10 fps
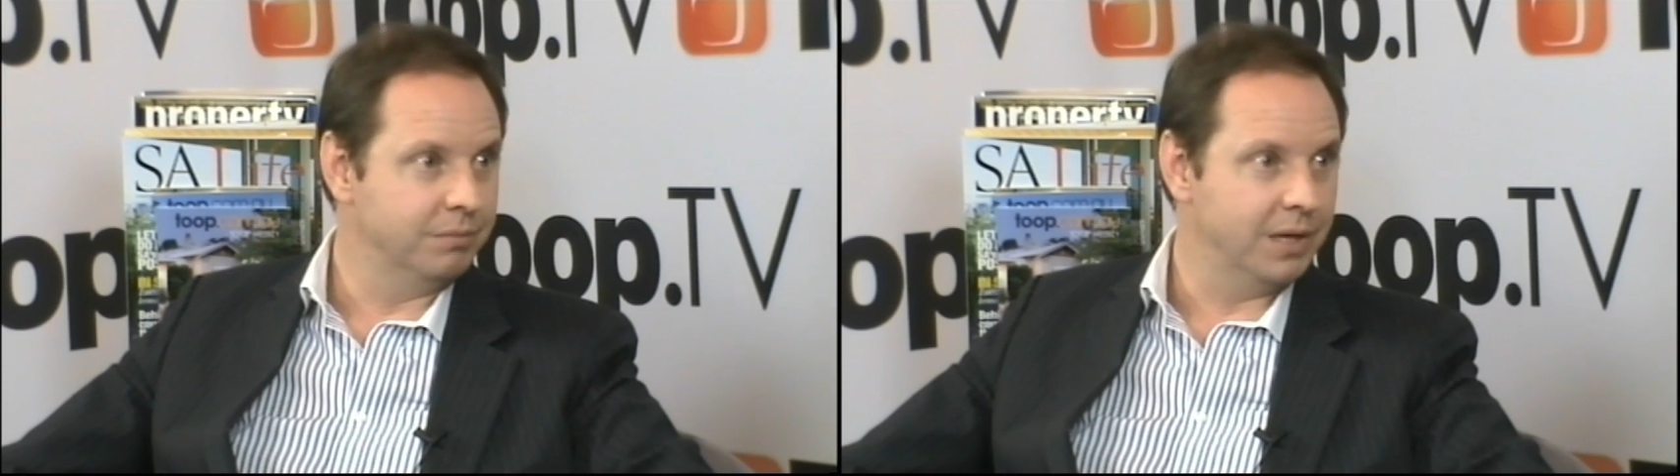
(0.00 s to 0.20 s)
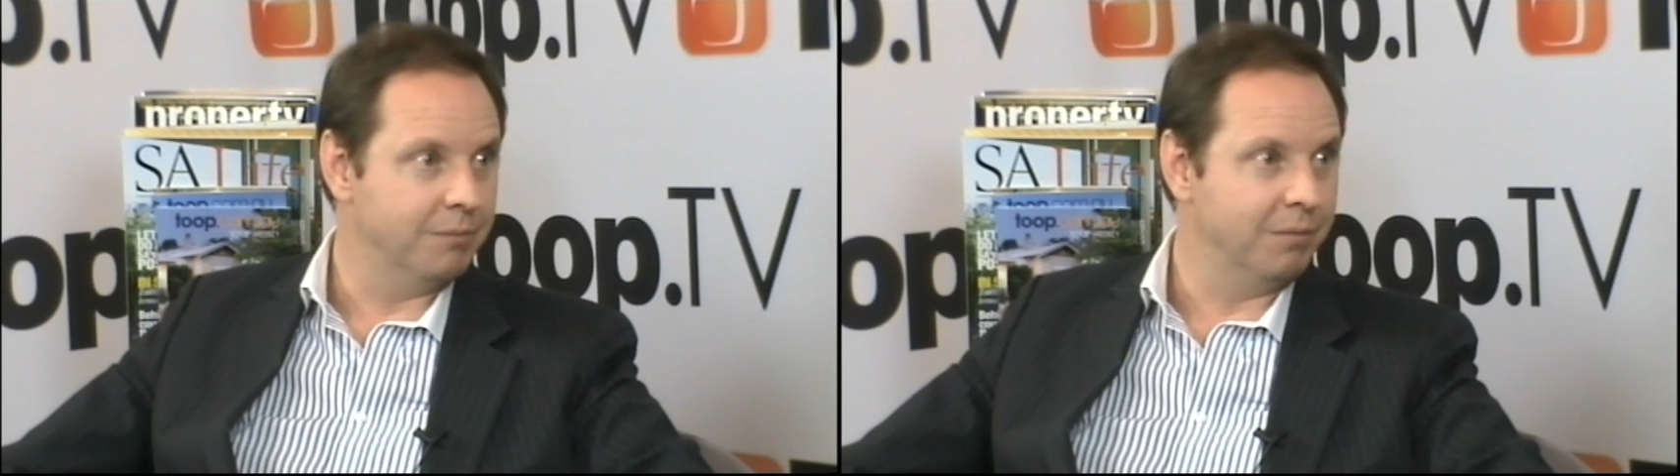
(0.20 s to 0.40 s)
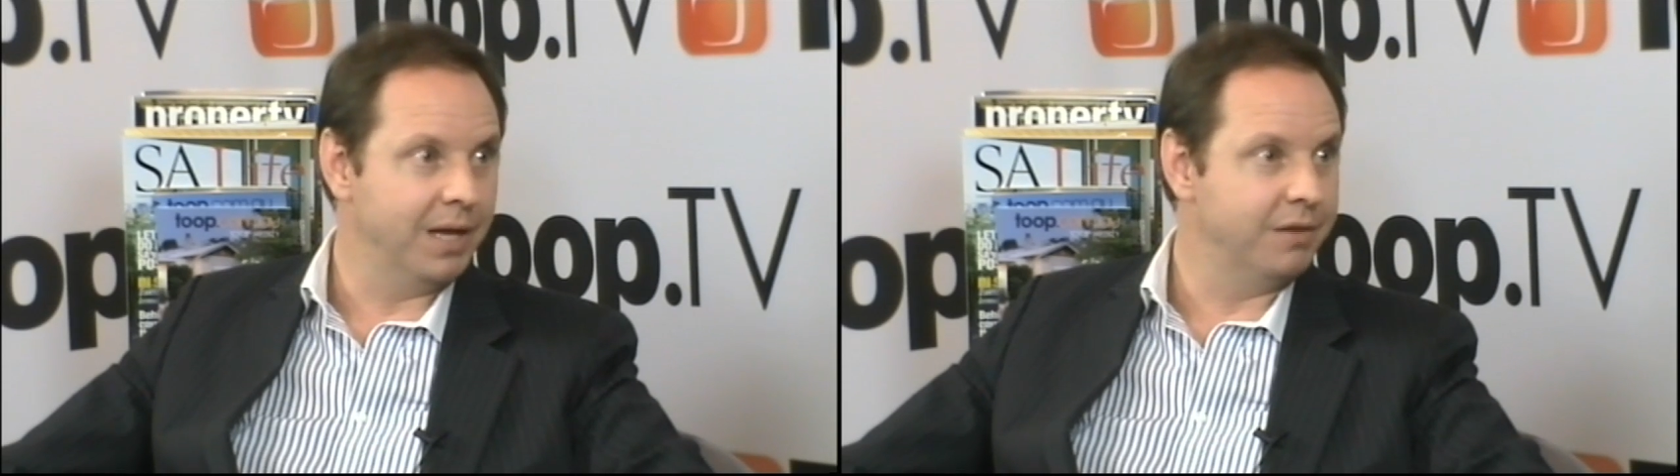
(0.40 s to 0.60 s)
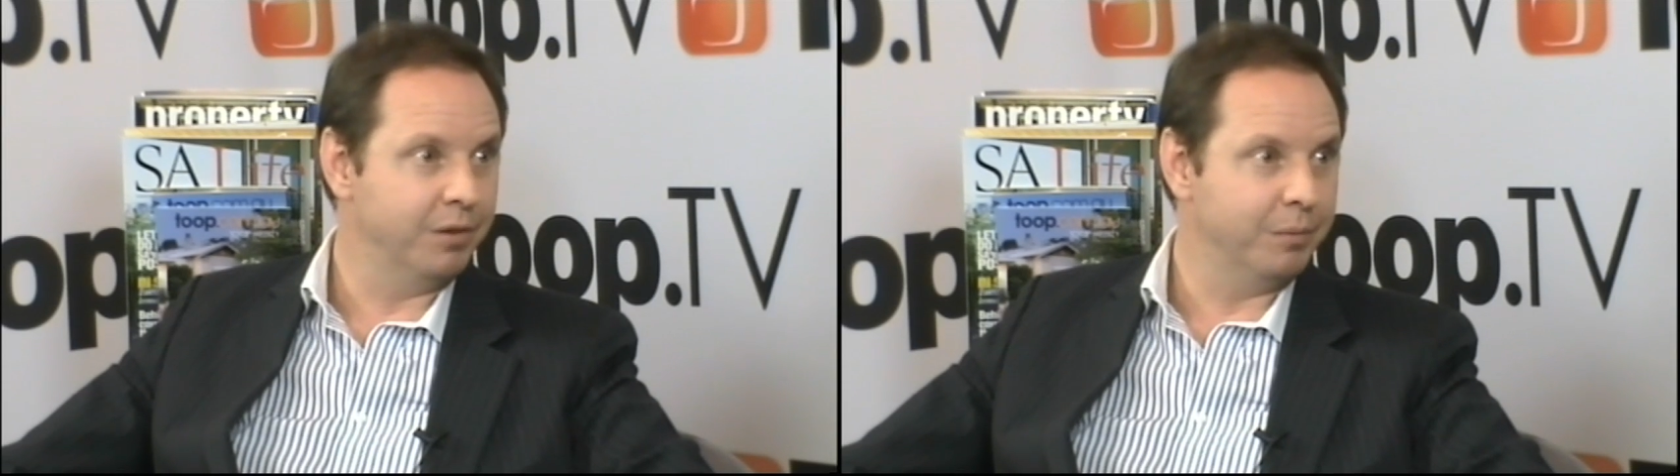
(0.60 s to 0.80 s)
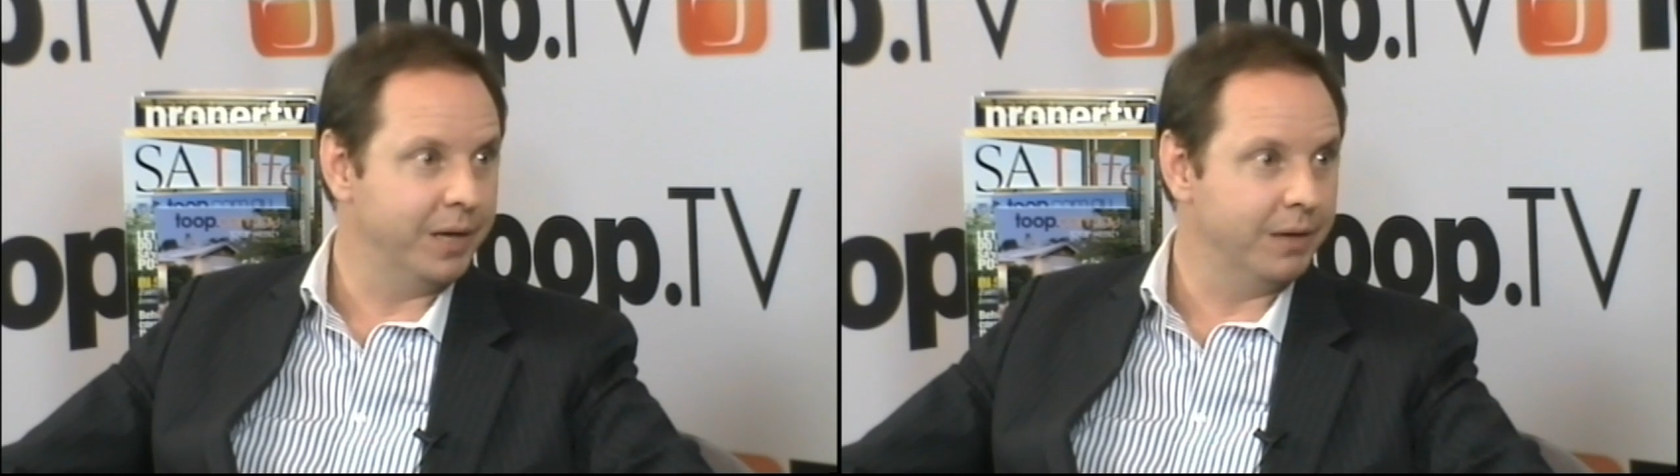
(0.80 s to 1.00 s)
land
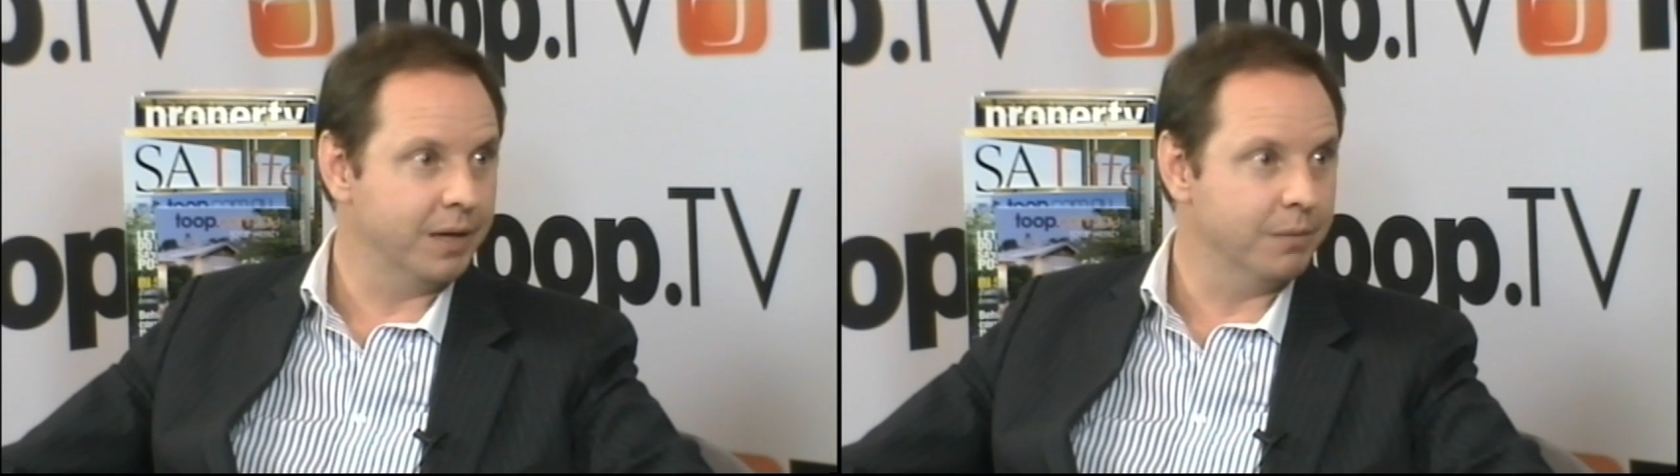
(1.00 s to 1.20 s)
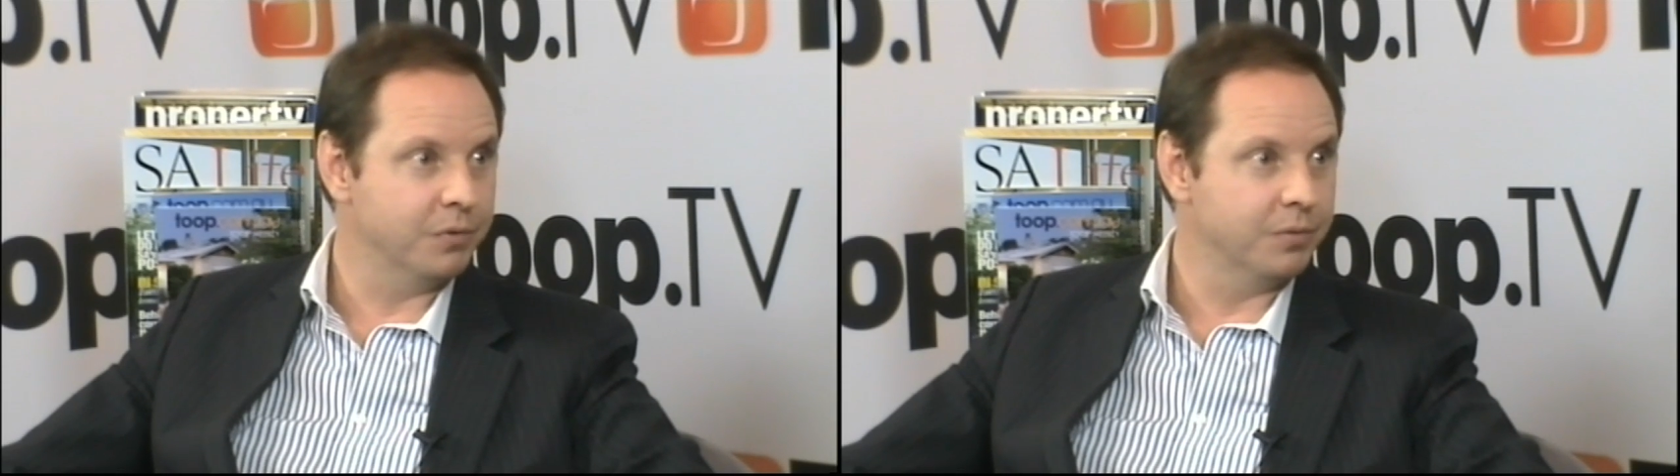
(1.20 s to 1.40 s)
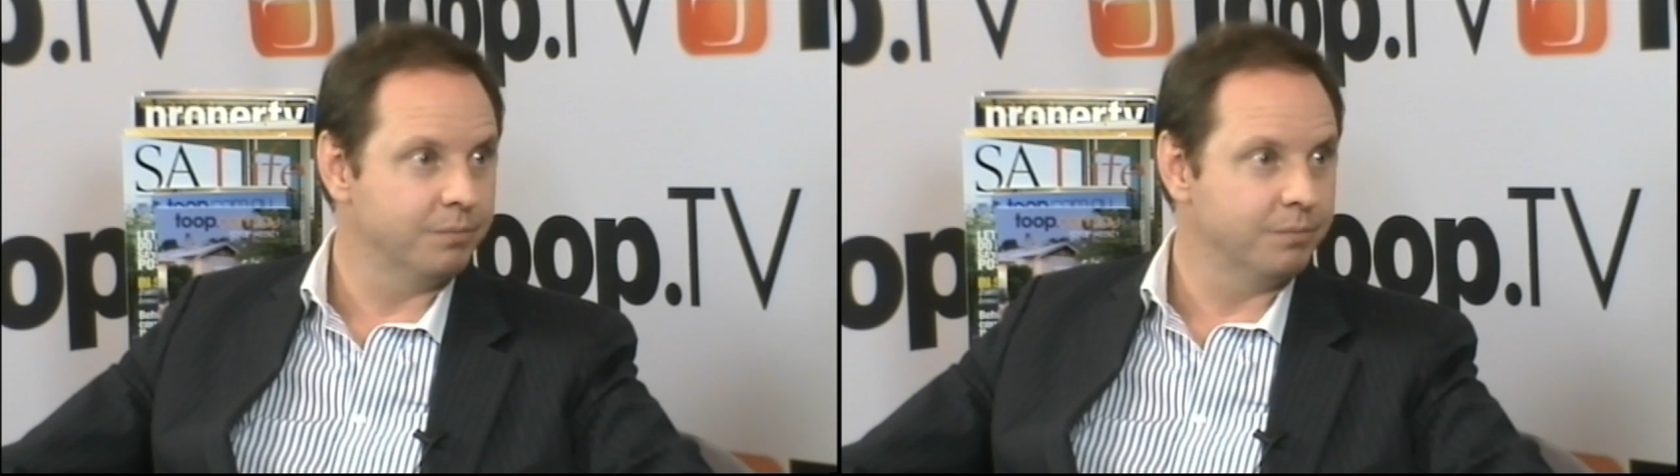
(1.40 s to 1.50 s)
development outcomes.